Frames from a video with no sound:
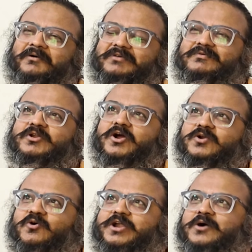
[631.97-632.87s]
we will
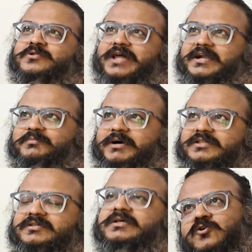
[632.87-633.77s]
not go down that
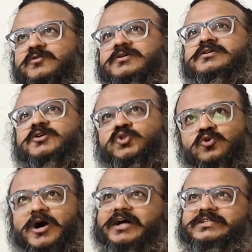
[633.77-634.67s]
path. So
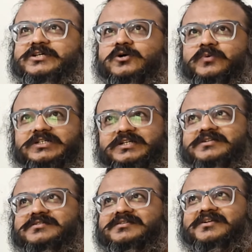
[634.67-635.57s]
to answer your
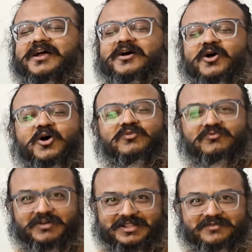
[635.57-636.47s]
questions
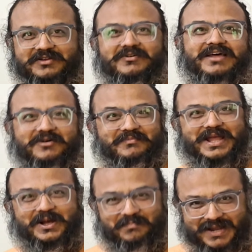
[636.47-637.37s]
of whether we will ever
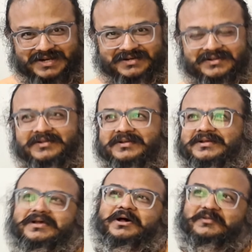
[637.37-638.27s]
make a pen,
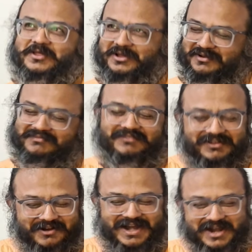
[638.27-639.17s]
the
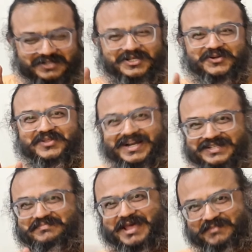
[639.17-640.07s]
right answer to that
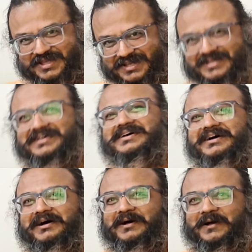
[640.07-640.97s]
is maybe.
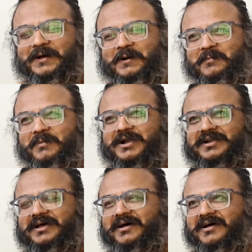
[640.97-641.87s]

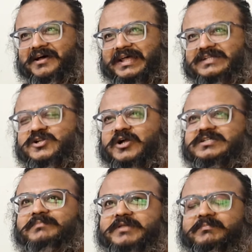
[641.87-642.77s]
But it's not
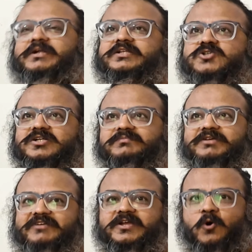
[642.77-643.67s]
something. But it's not
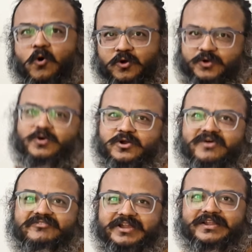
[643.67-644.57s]
something very core to our
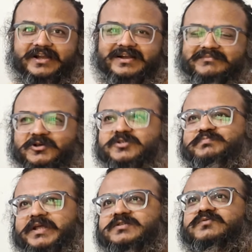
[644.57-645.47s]
offering, right? Like, because
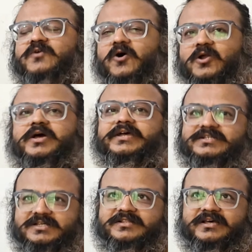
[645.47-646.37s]
pens of all
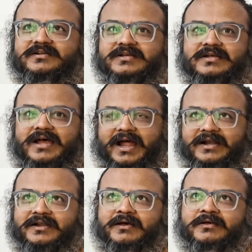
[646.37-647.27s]
kinds are there,
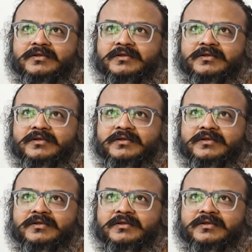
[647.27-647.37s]
and